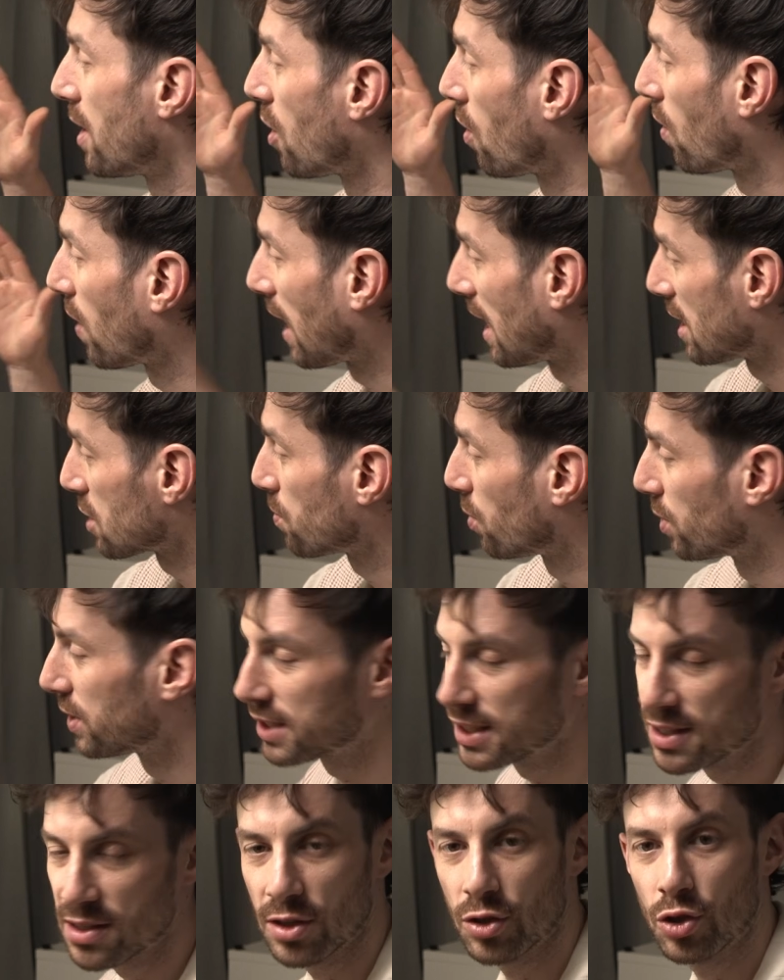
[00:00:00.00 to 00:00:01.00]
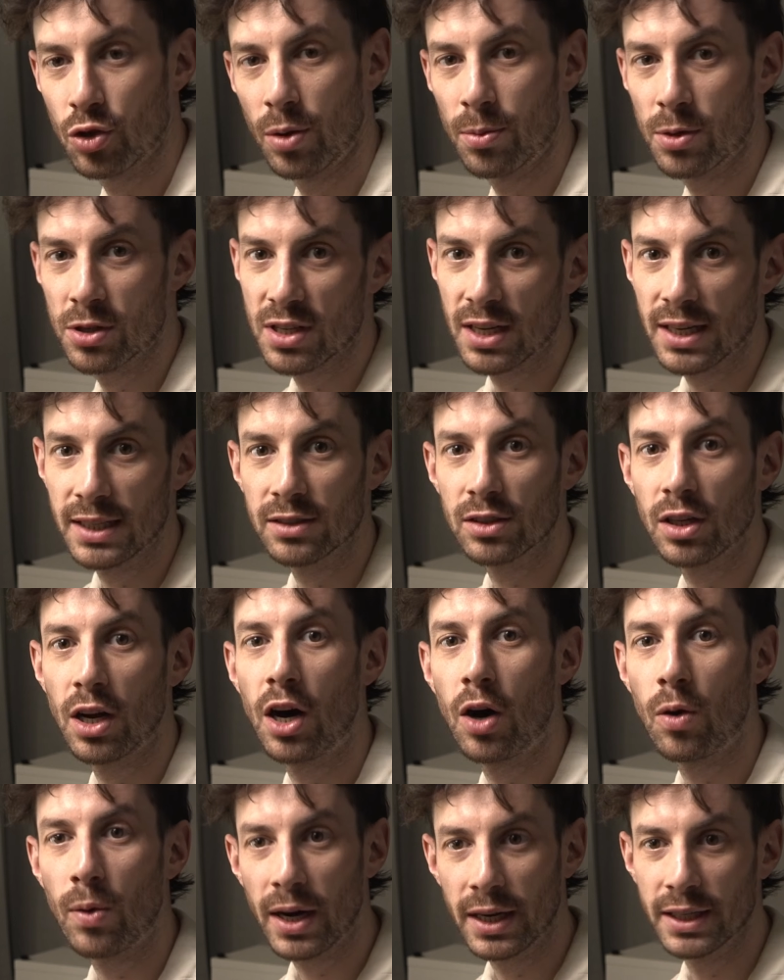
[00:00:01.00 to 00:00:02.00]
Now last point is the thermal side,
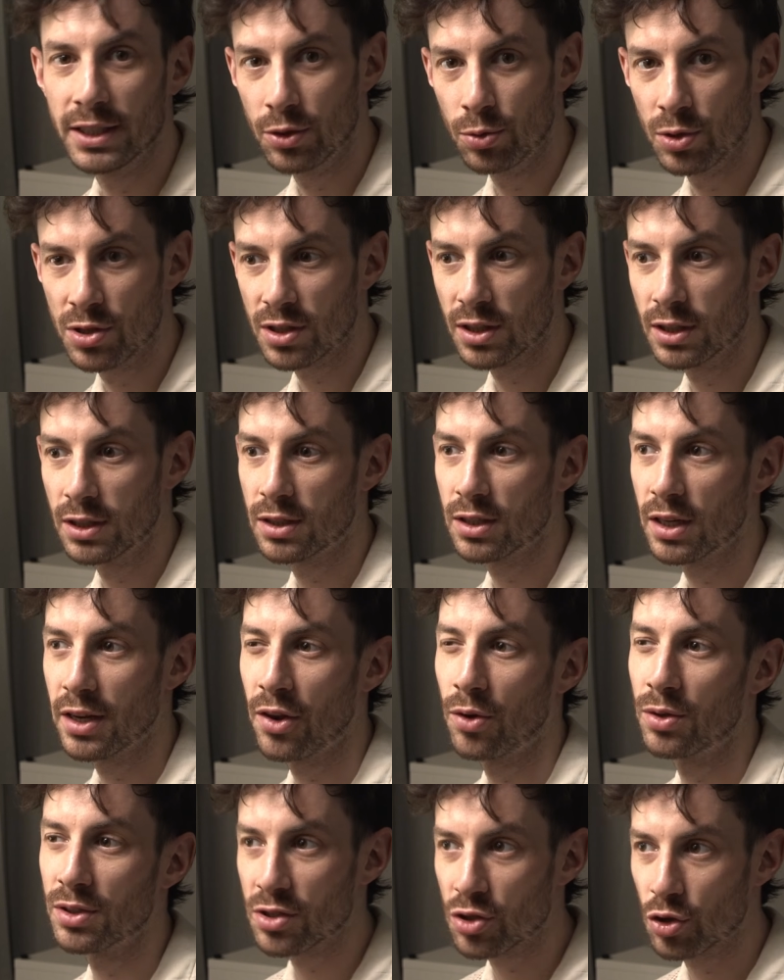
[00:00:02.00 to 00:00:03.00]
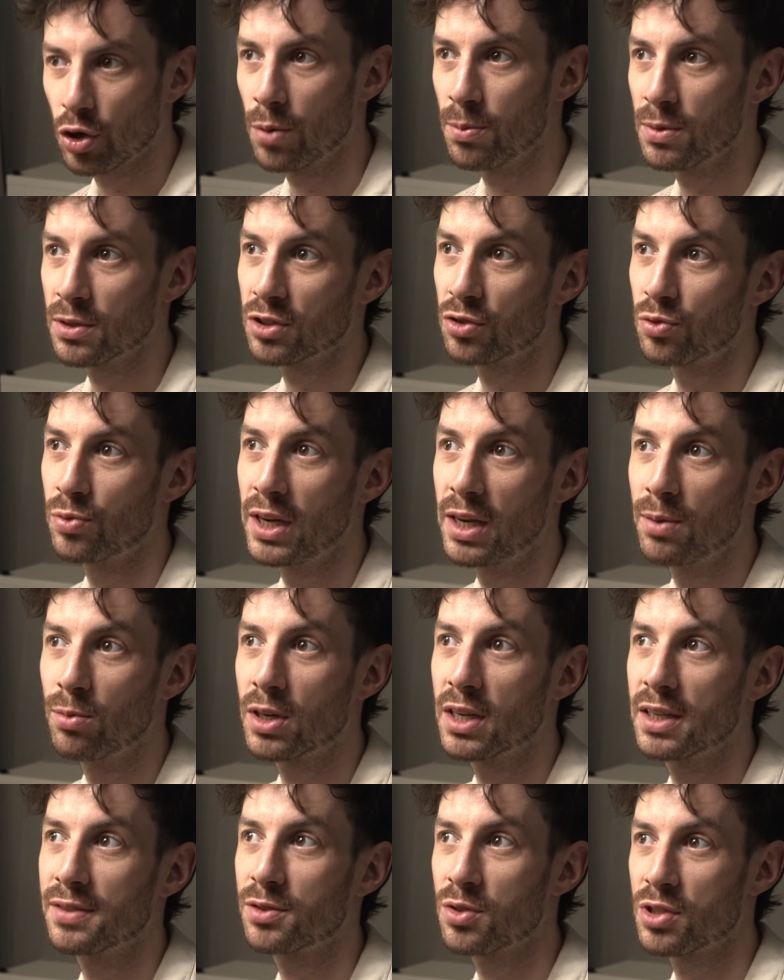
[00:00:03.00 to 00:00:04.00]
how I used it. Now on the thermals, really what
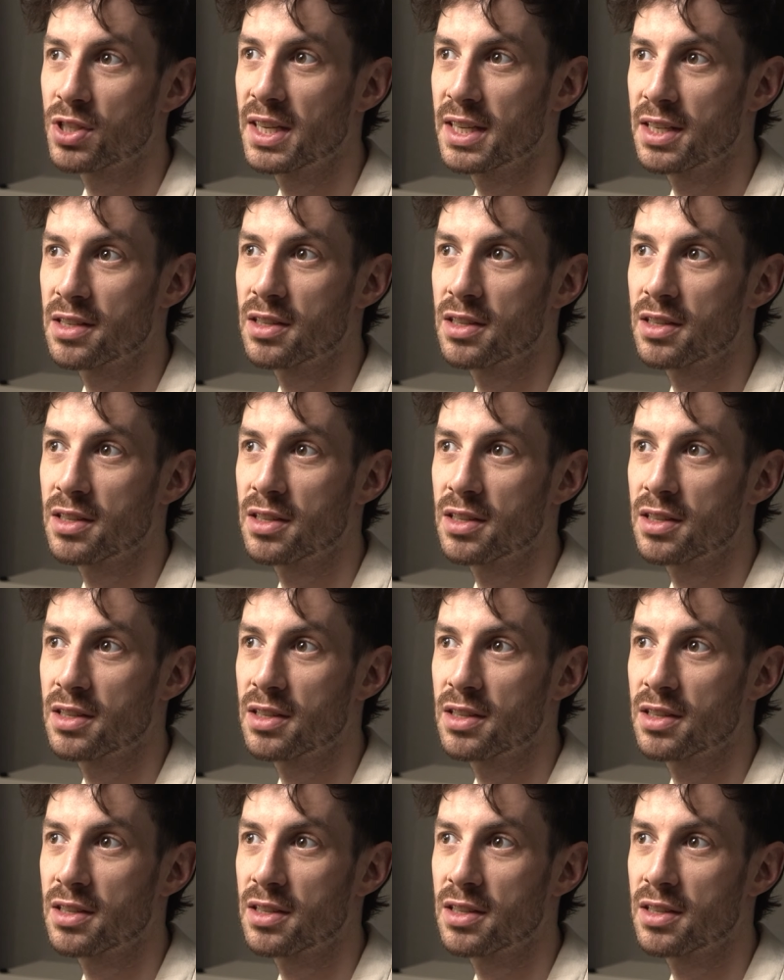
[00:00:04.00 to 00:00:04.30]
I have to say is